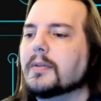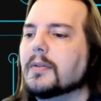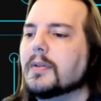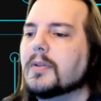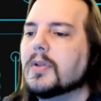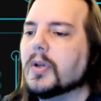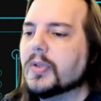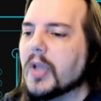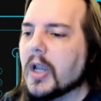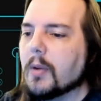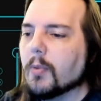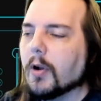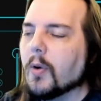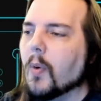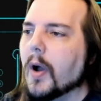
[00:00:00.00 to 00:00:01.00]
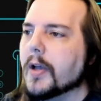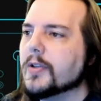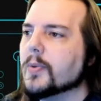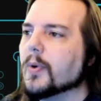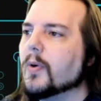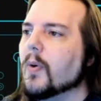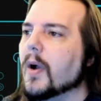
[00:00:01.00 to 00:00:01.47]
Still taking
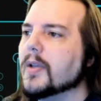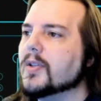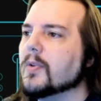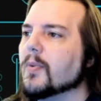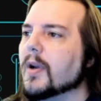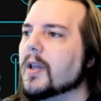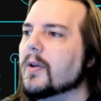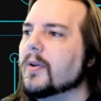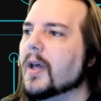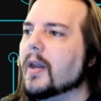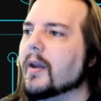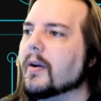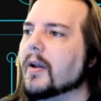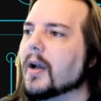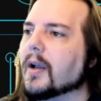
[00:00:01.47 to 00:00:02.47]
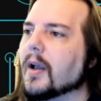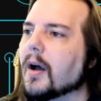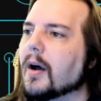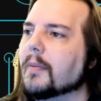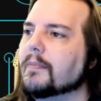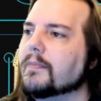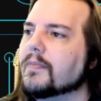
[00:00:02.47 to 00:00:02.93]
requests. Requests at
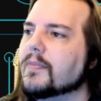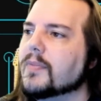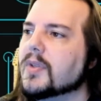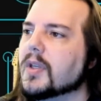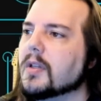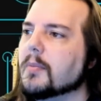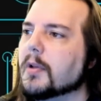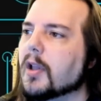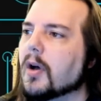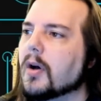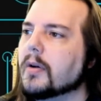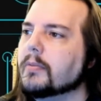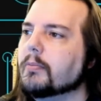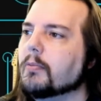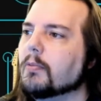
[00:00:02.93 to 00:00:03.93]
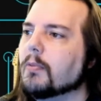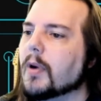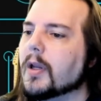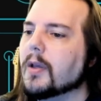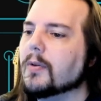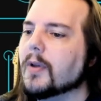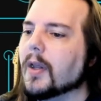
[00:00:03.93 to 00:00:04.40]
radio.air.com. Send them along.
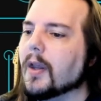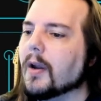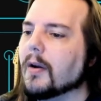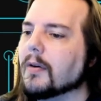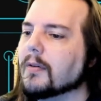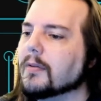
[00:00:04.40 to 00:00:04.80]
Radio.air.